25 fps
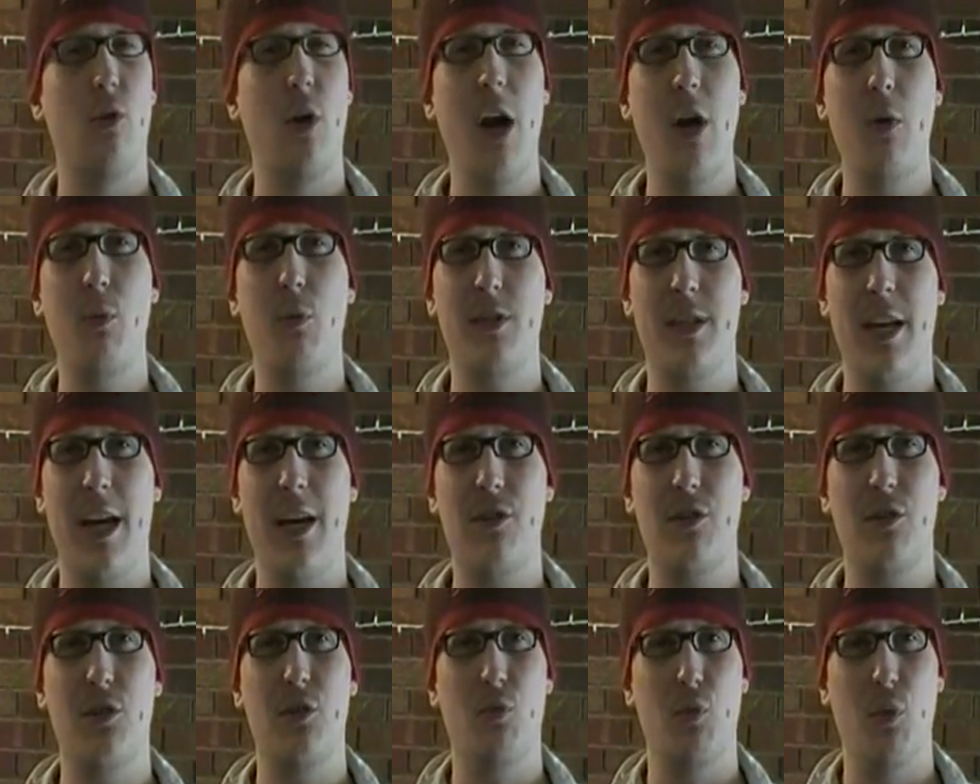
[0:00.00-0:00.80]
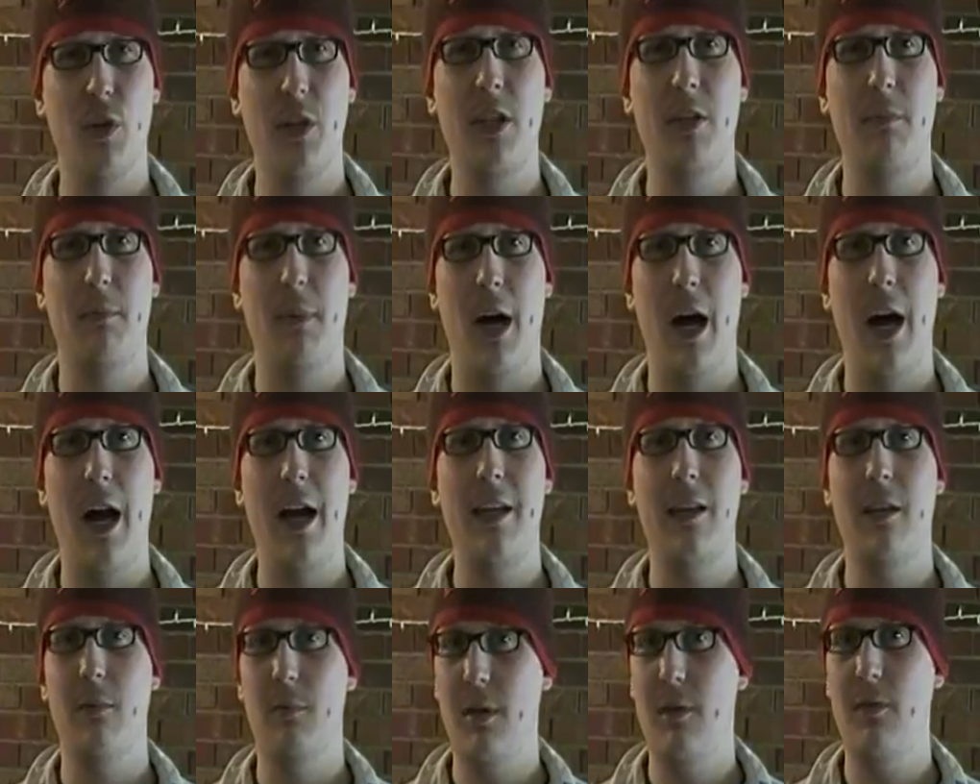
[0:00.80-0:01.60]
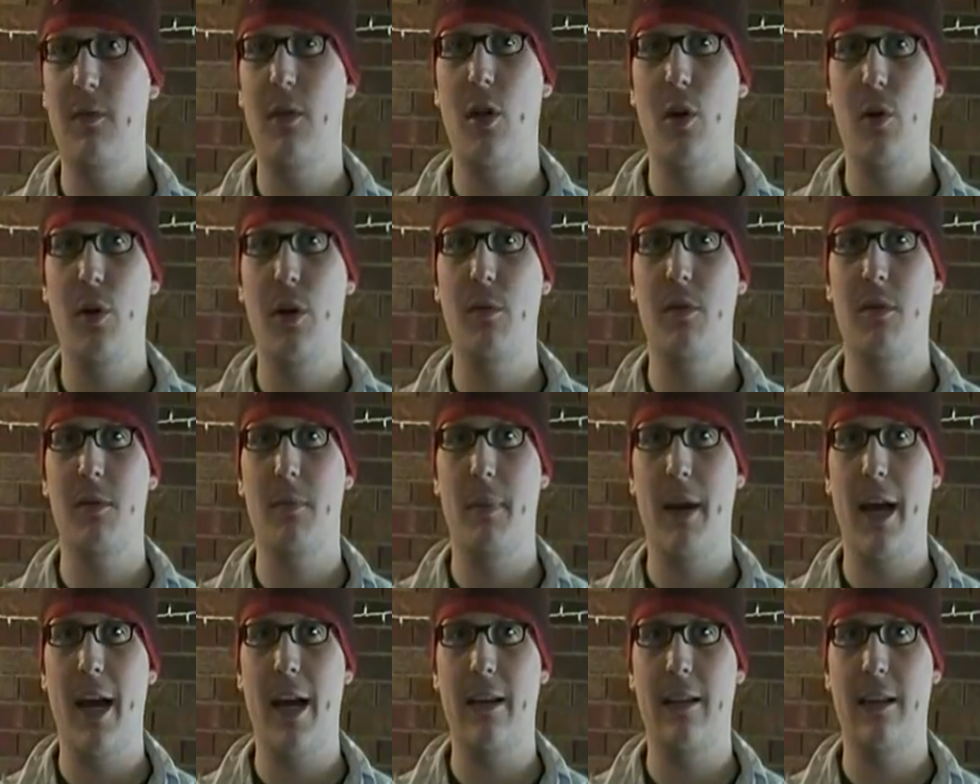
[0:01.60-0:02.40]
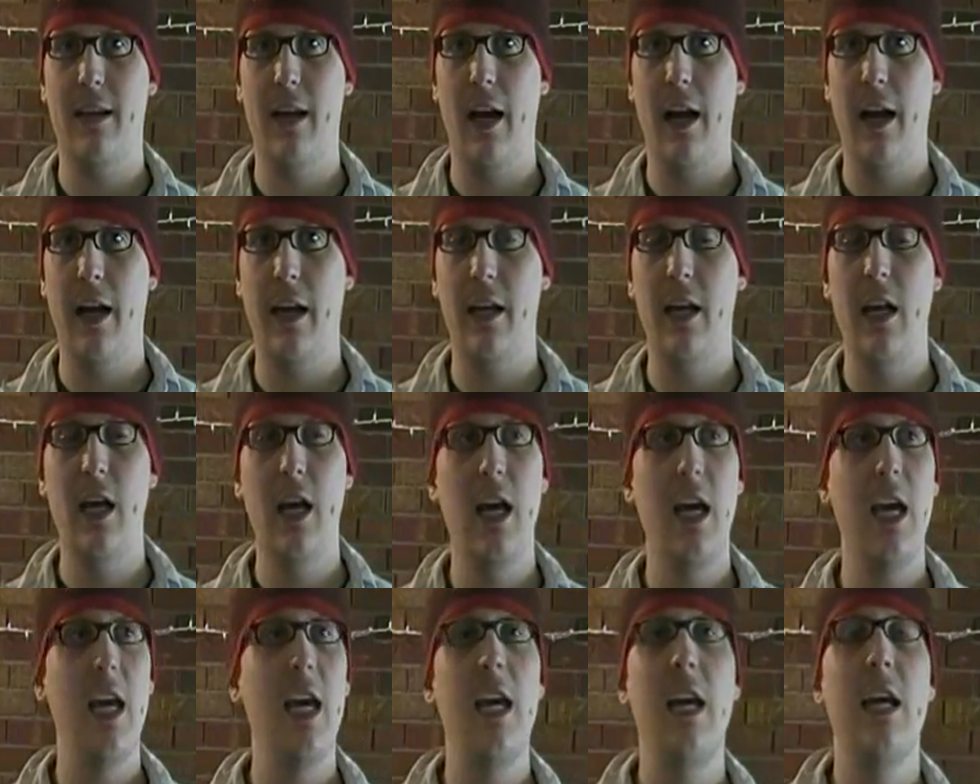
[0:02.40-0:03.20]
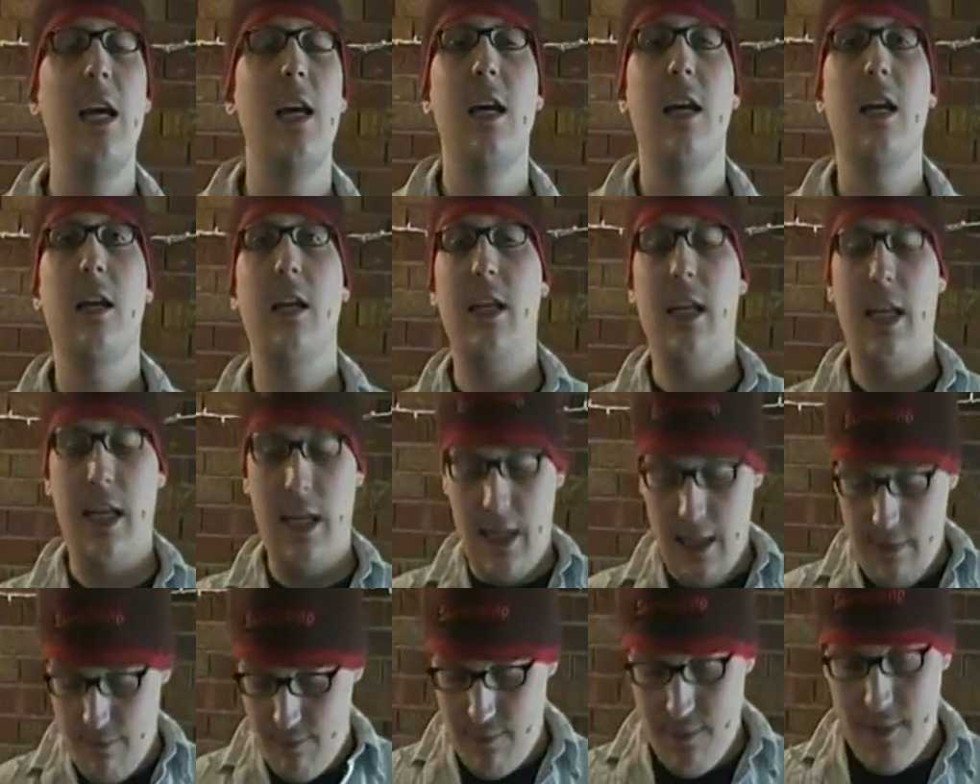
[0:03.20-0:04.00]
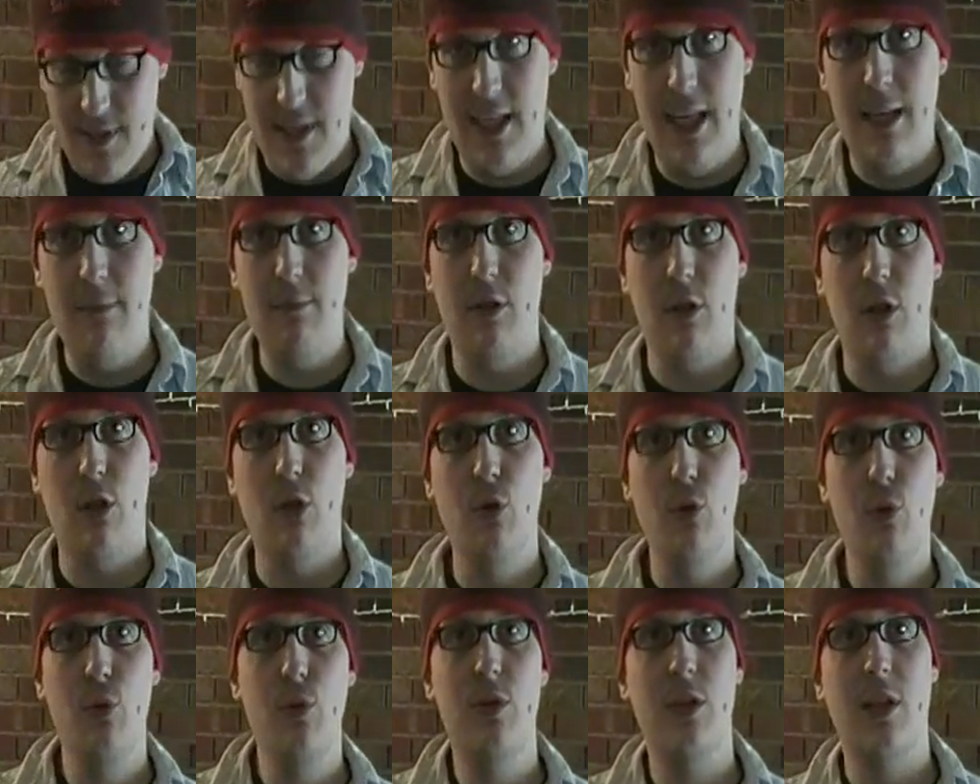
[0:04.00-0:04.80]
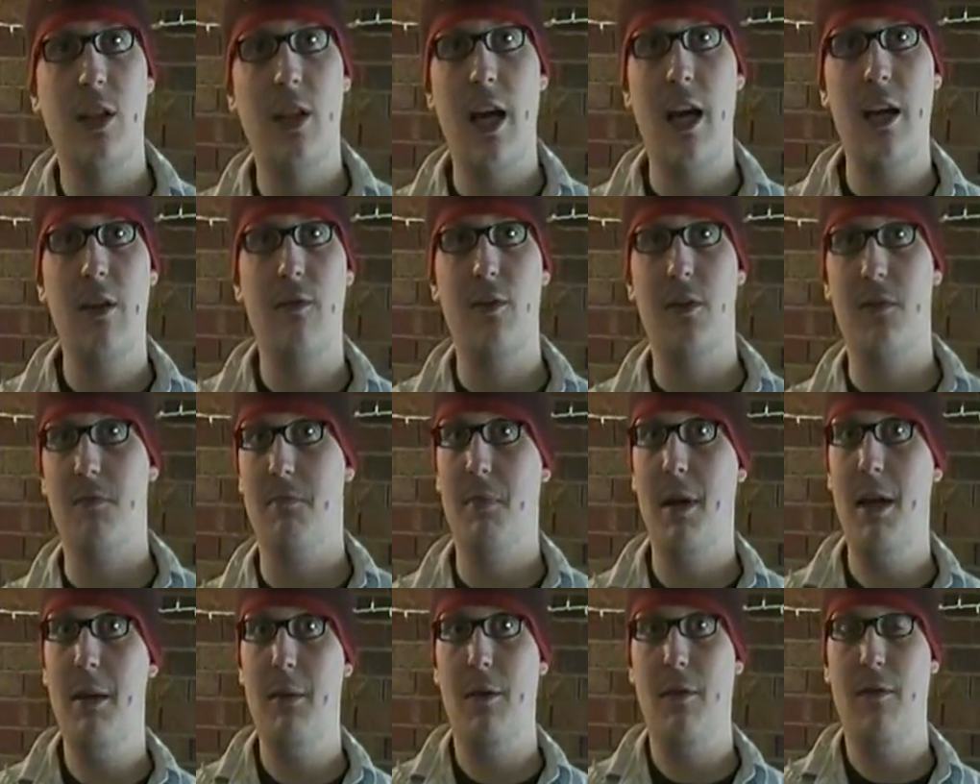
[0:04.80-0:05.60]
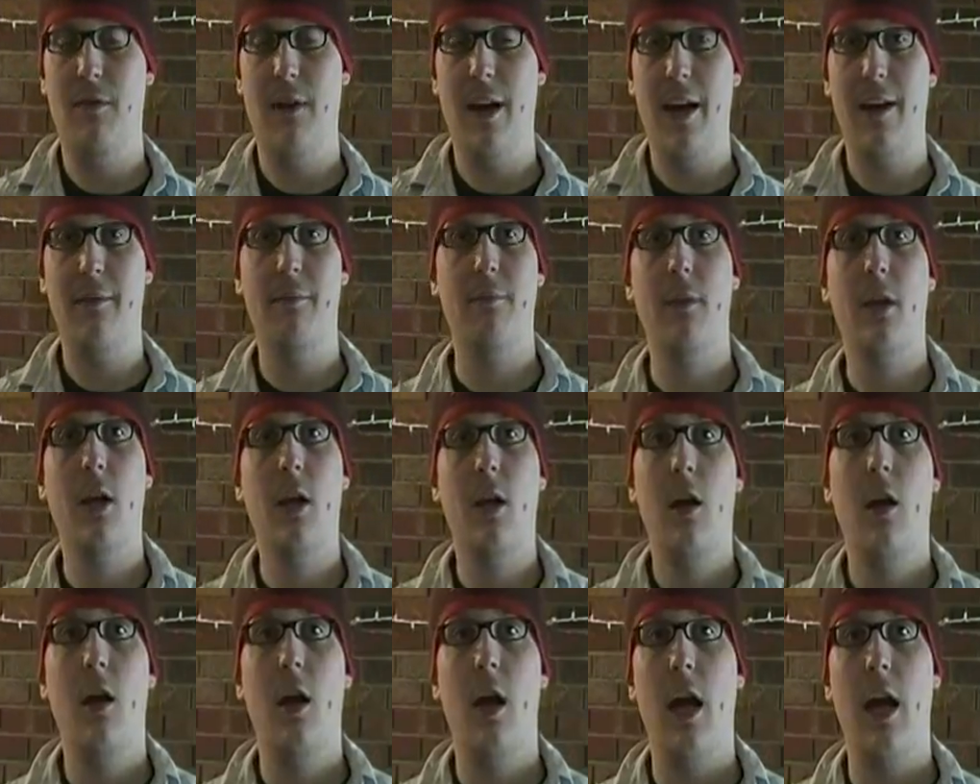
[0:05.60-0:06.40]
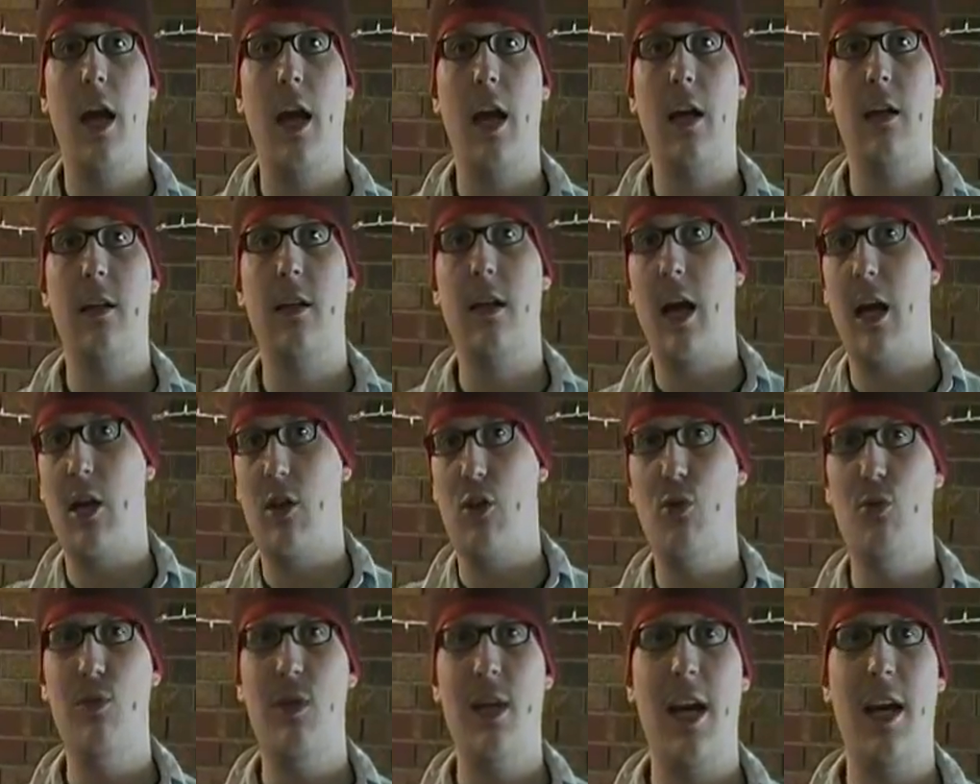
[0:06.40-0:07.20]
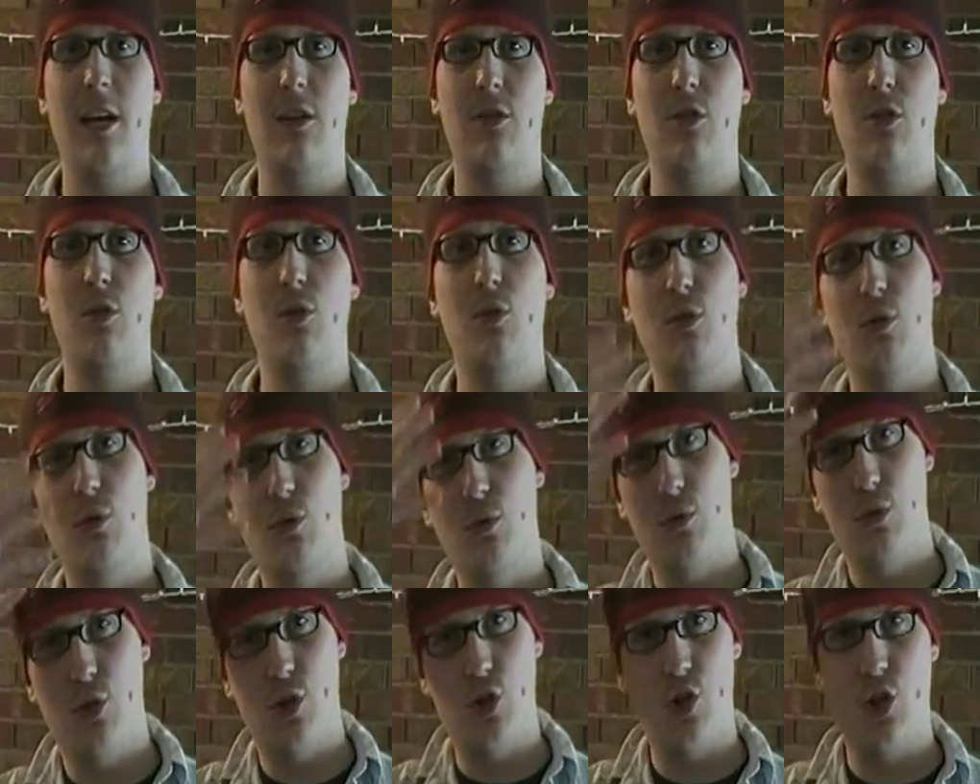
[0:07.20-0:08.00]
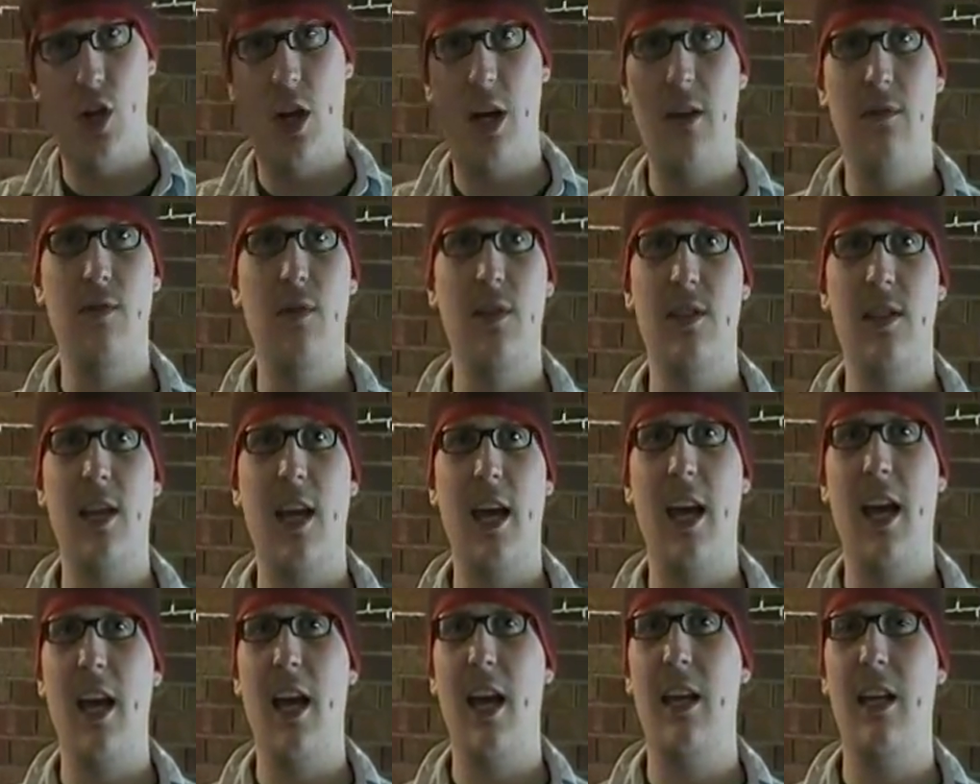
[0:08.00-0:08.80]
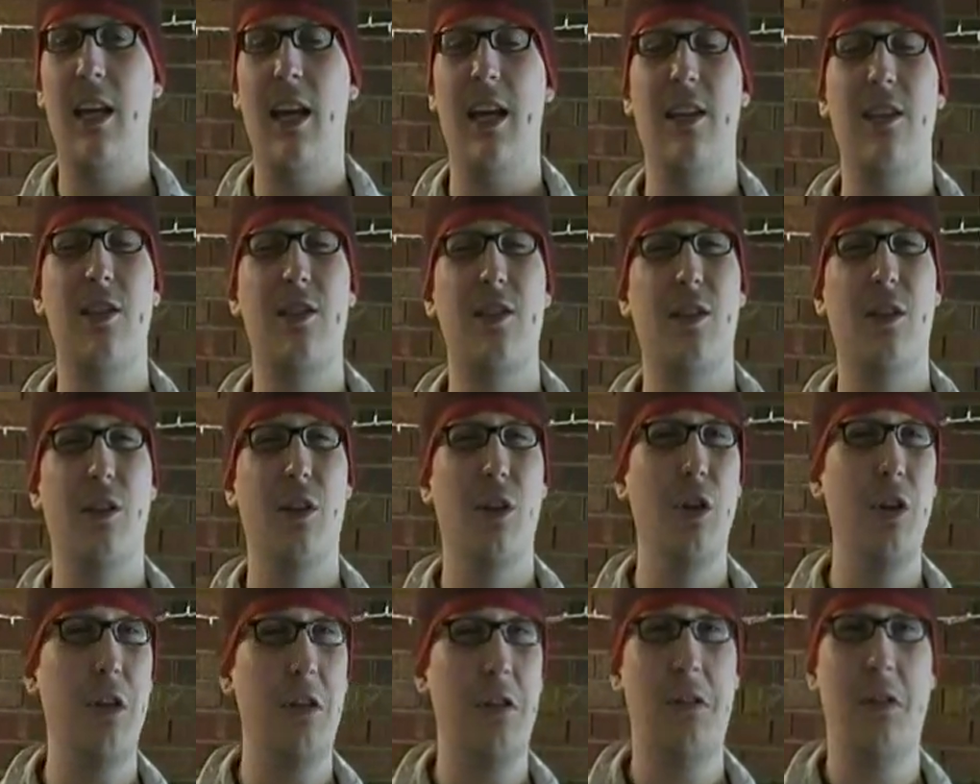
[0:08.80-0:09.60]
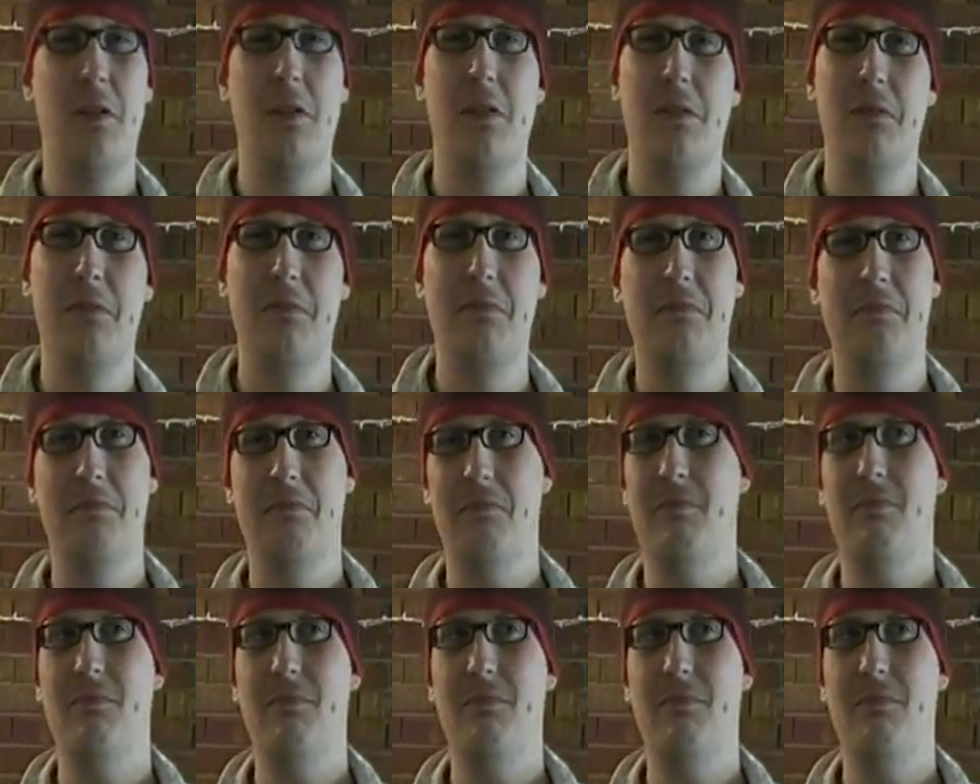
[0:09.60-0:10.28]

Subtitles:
and the crowd was actually really behind him, even though he was a bad guy. He seemed to lose a lot of his baby fat, and got new tattoos, shaved his head. He just looked,